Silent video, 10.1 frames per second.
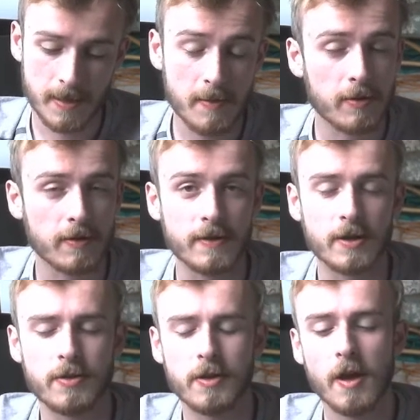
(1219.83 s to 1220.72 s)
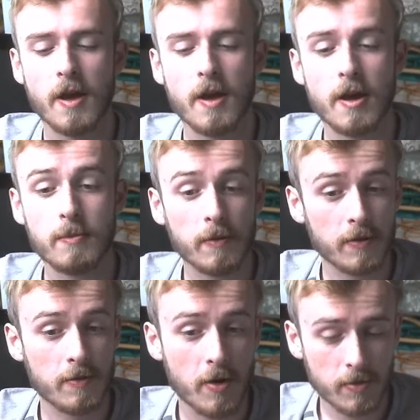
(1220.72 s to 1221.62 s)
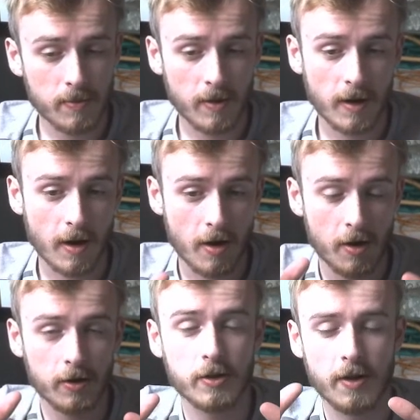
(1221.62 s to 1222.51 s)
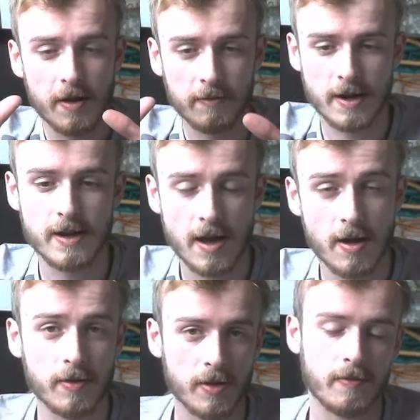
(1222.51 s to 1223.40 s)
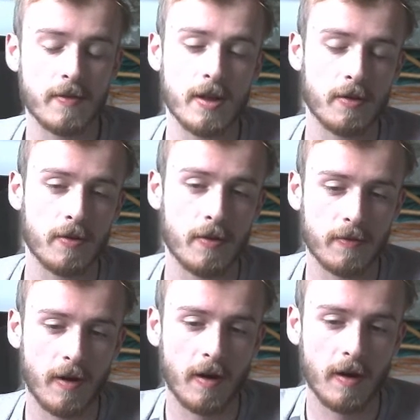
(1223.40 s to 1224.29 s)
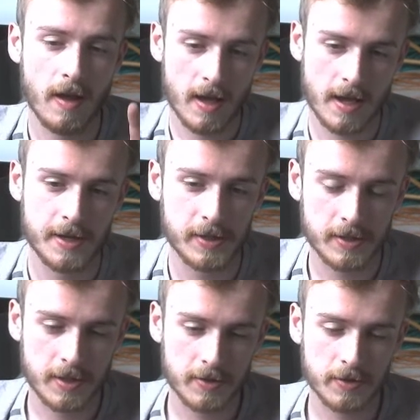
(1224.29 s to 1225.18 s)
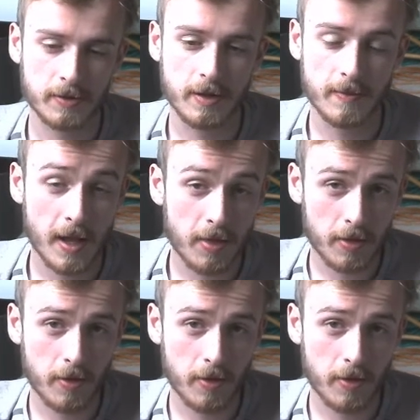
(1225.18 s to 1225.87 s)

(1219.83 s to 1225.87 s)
input fields. But for the most part, all you have right now in this video so far is just those little commands.